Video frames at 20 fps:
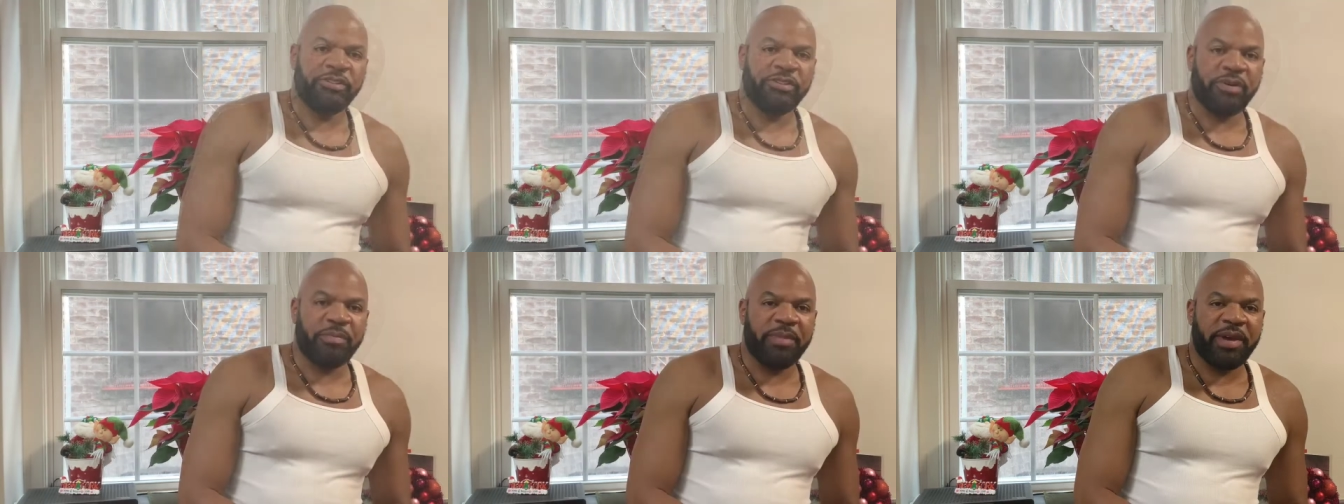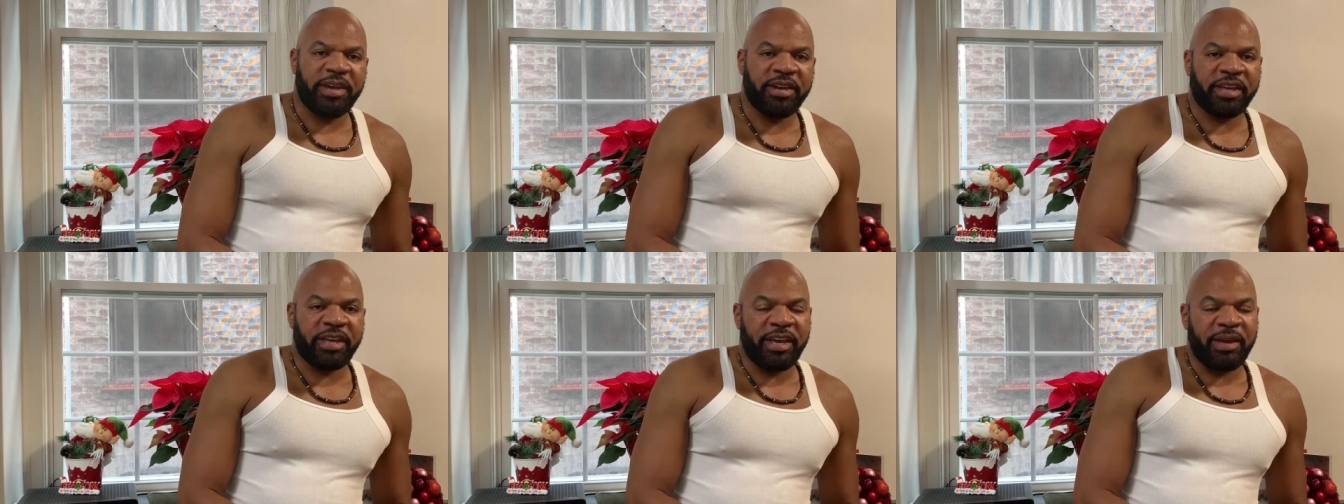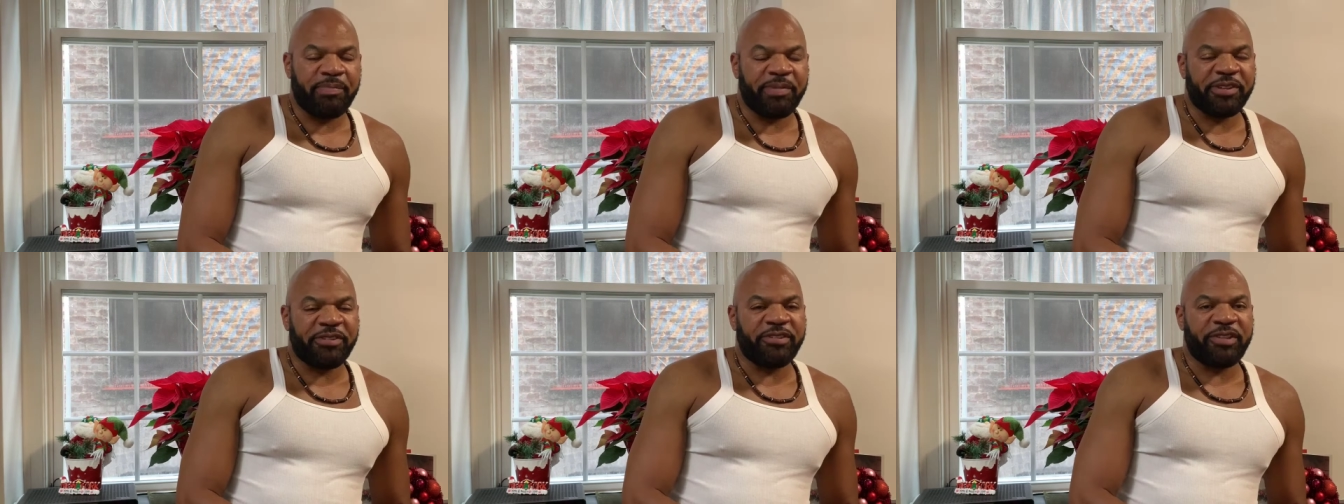So men,
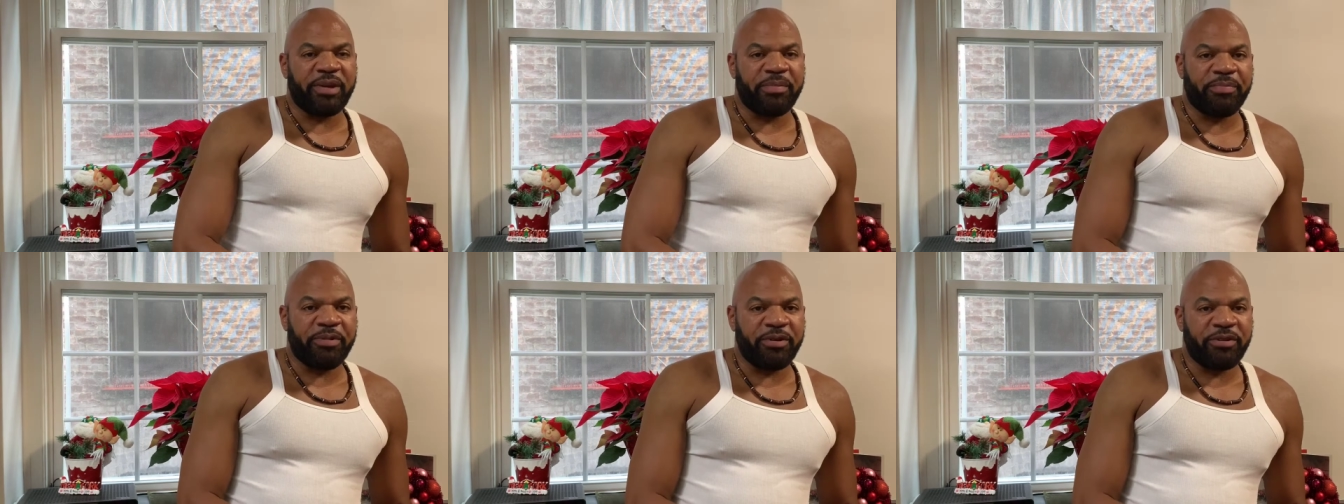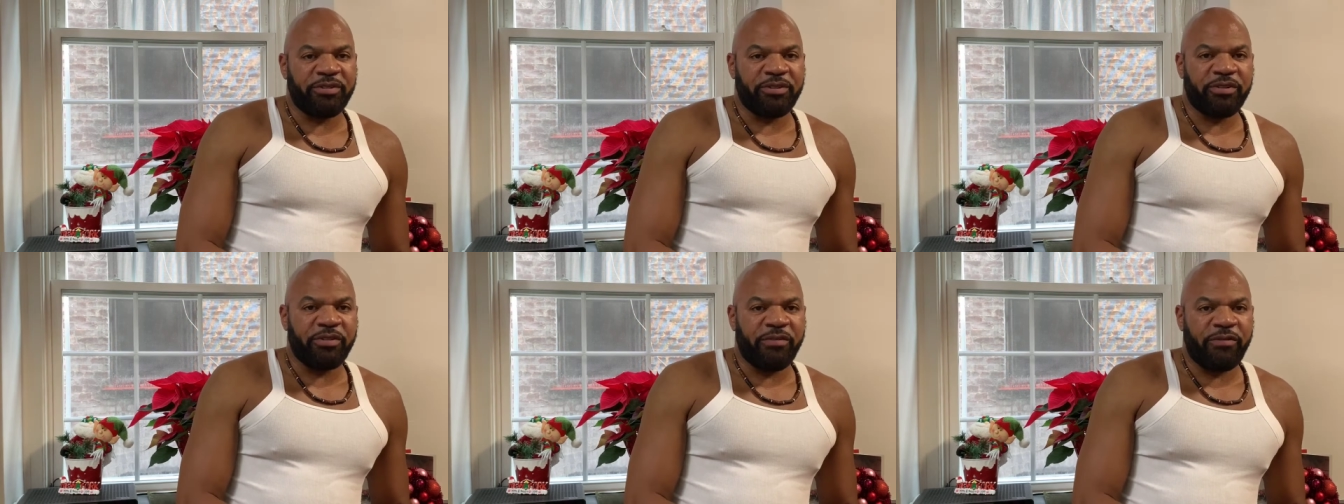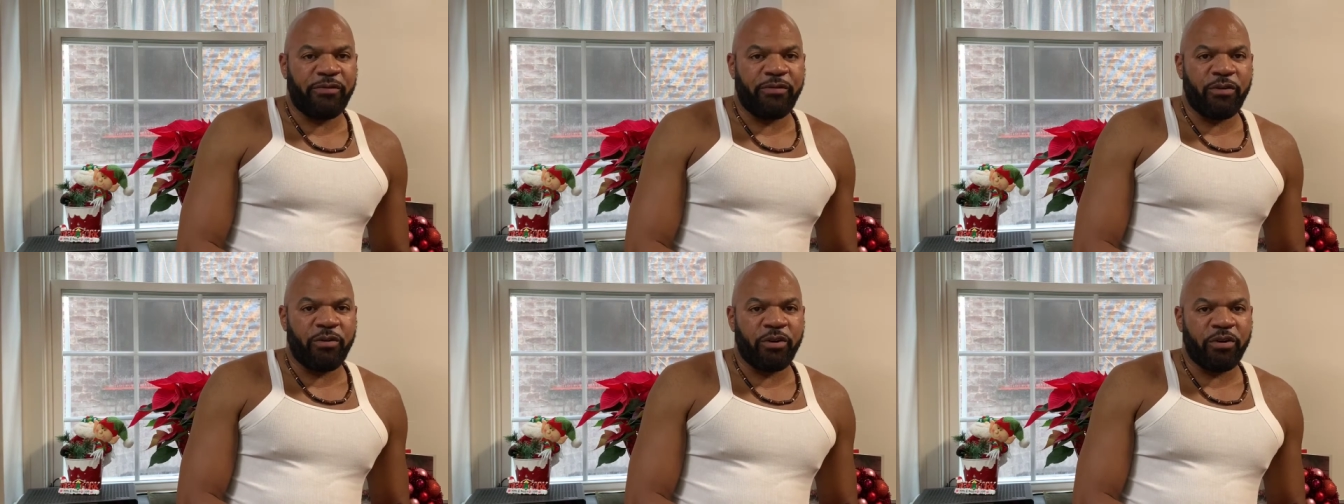keep it simple. Do
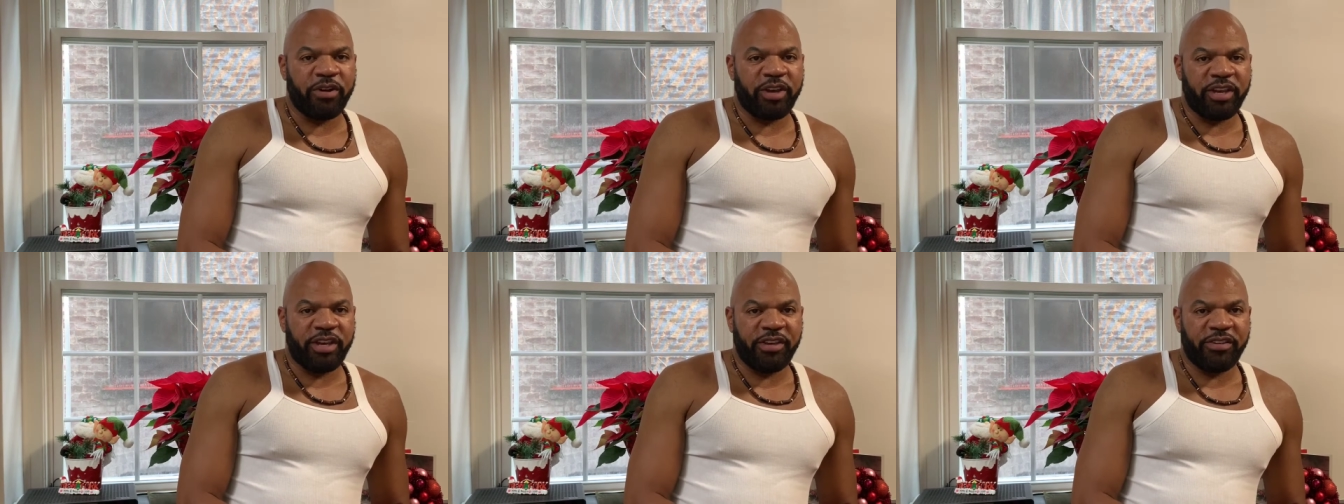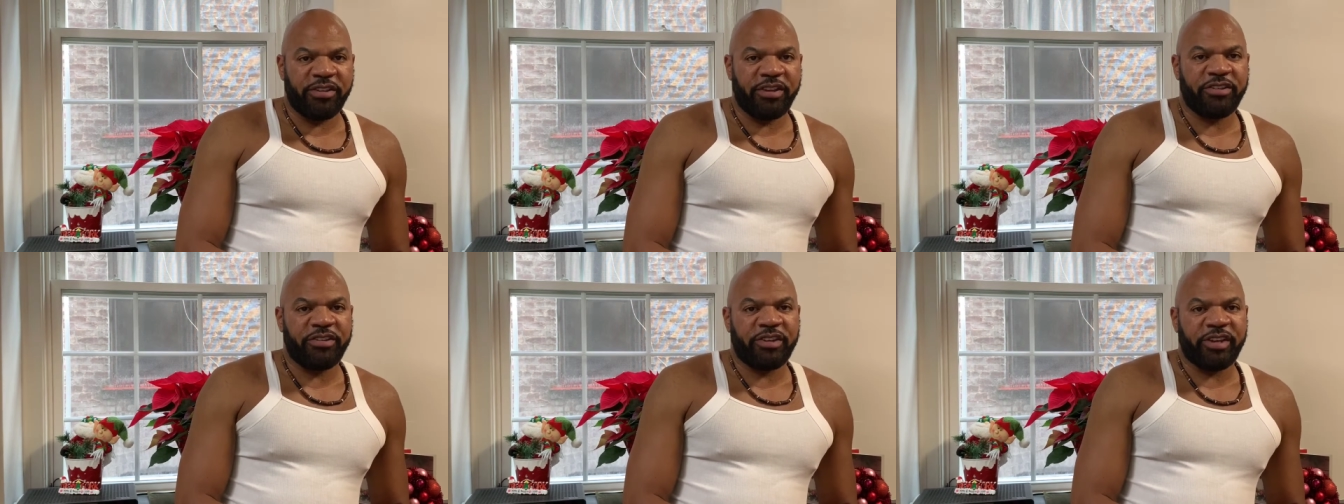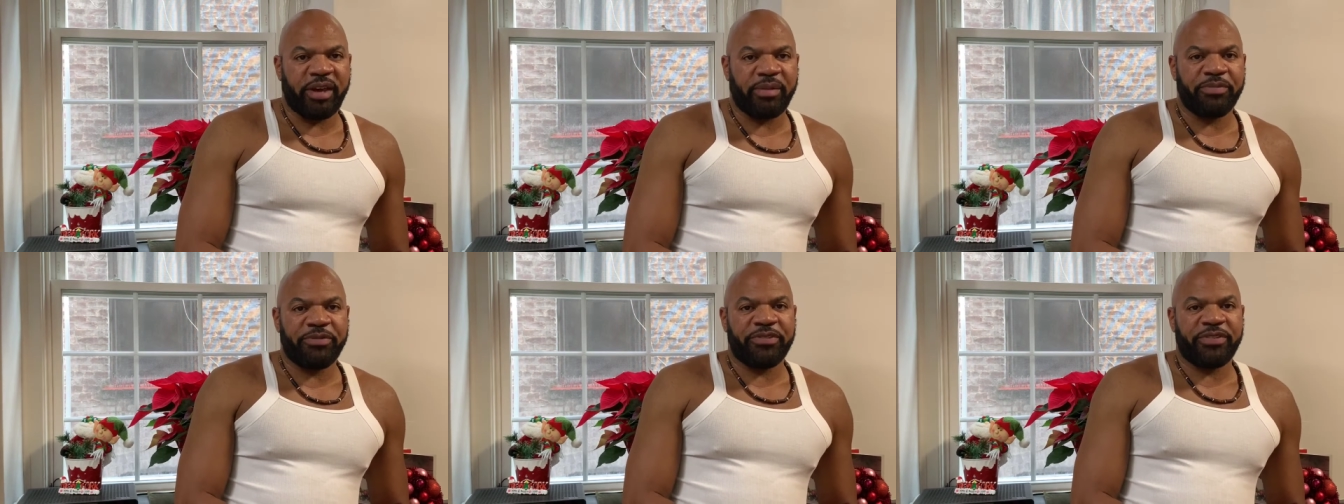four easy
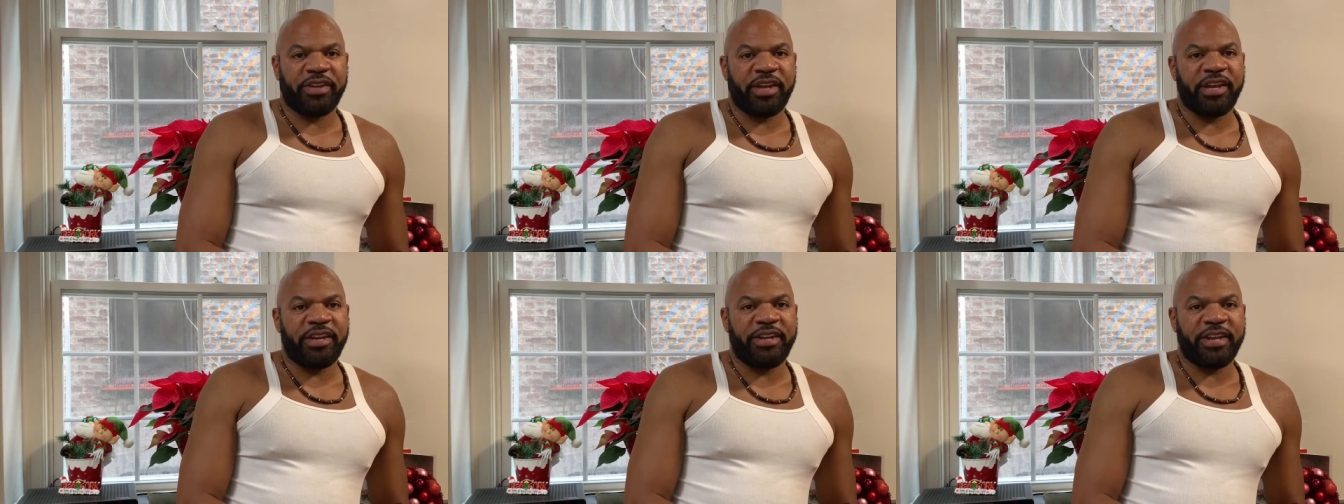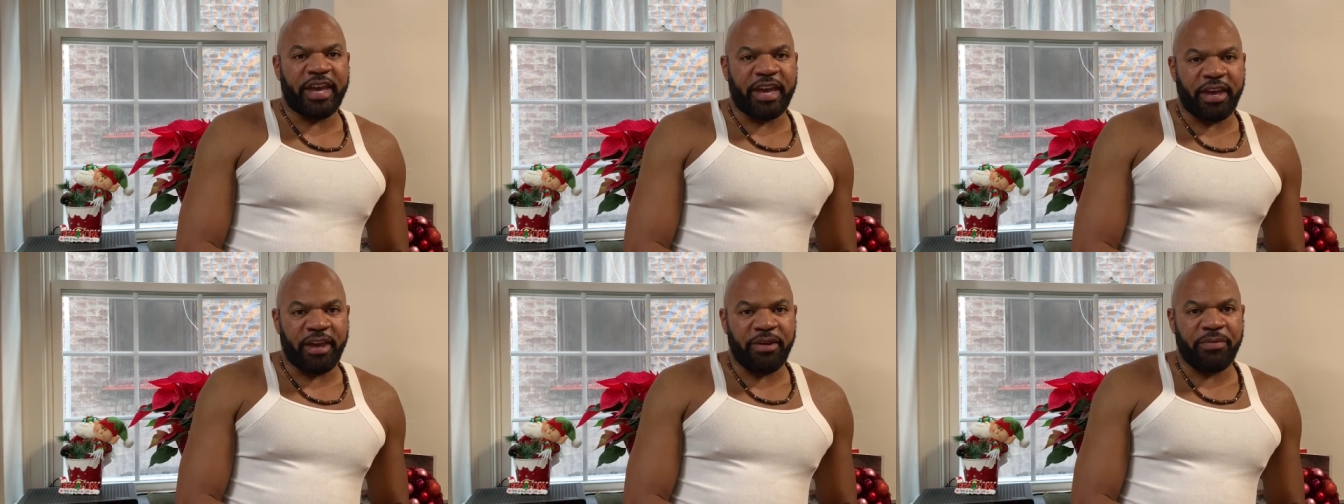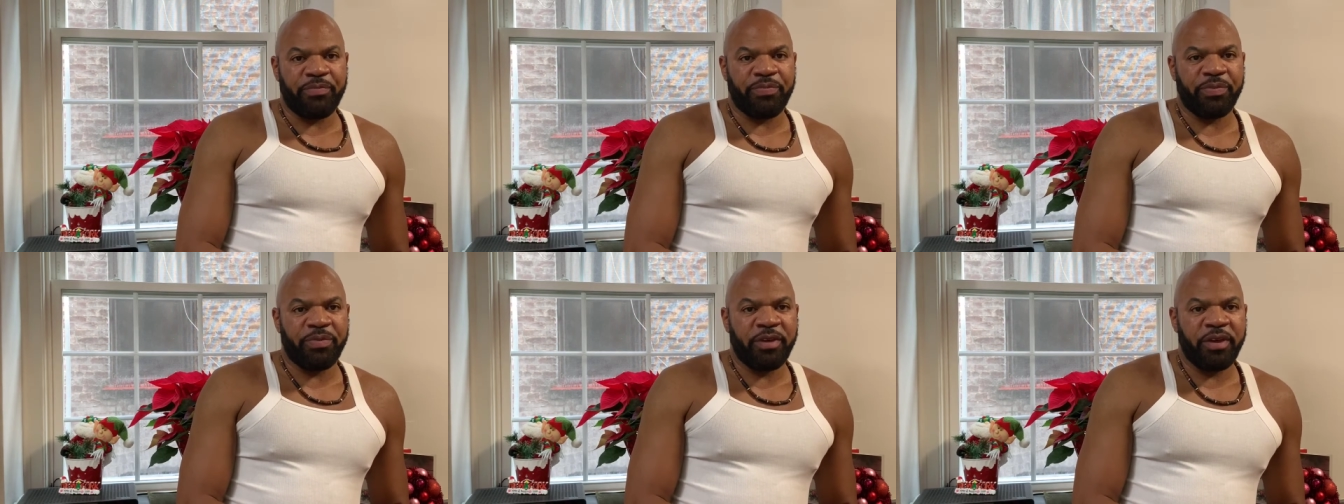steps a day.